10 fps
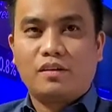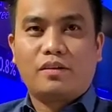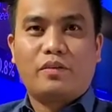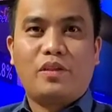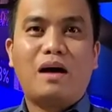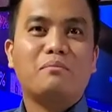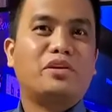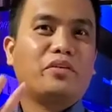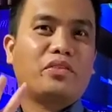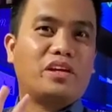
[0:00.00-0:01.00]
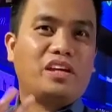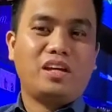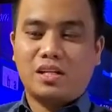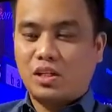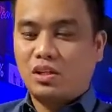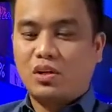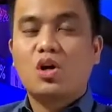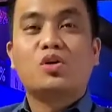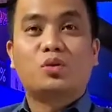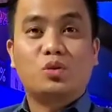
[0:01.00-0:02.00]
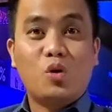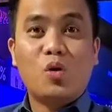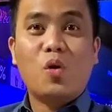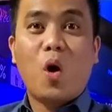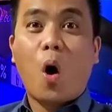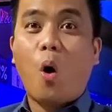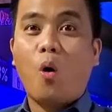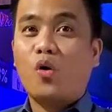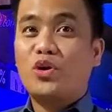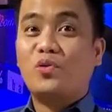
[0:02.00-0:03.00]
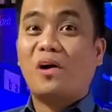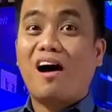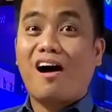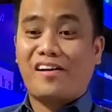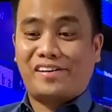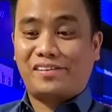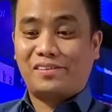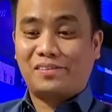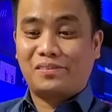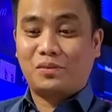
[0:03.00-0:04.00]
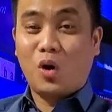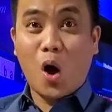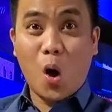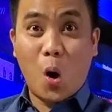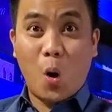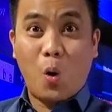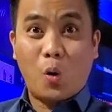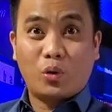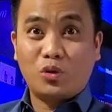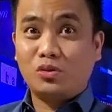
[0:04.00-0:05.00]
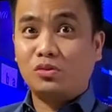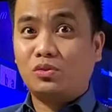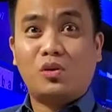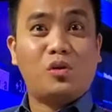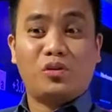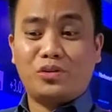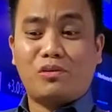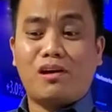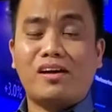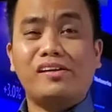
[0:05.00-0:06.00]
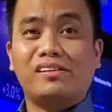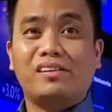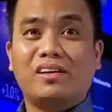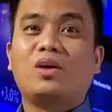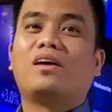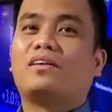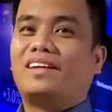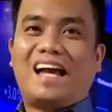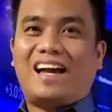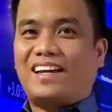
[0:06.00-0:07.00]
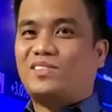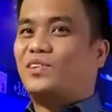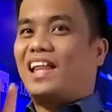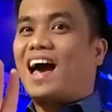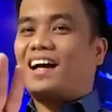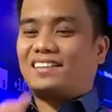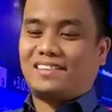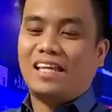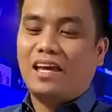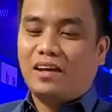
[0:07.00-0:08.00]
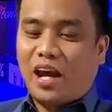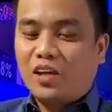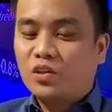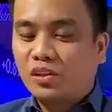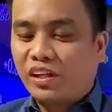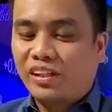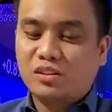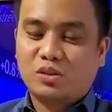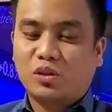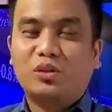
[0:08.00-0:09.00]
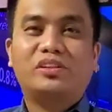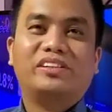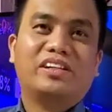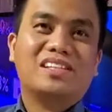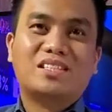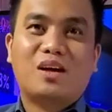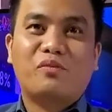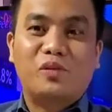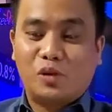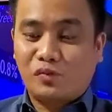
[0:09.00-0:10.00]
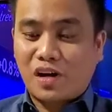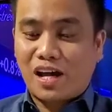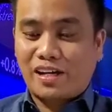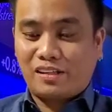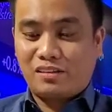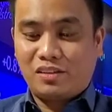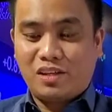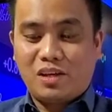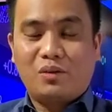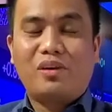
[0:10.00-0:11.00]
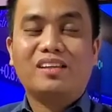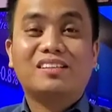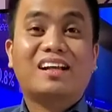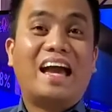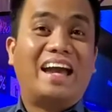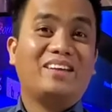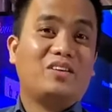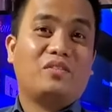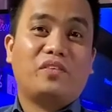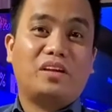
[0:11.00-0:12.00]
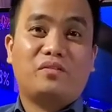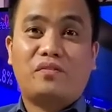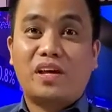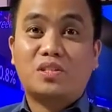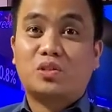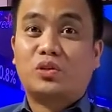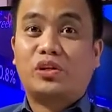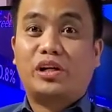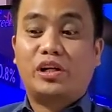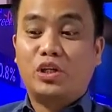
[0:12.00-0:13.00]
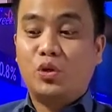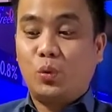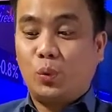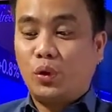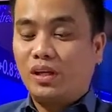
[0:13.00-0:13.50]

Number 3, know who you are. Oh, you don't know who you are? Guys, relax. It relates to your risk profile. What kind of investor are you?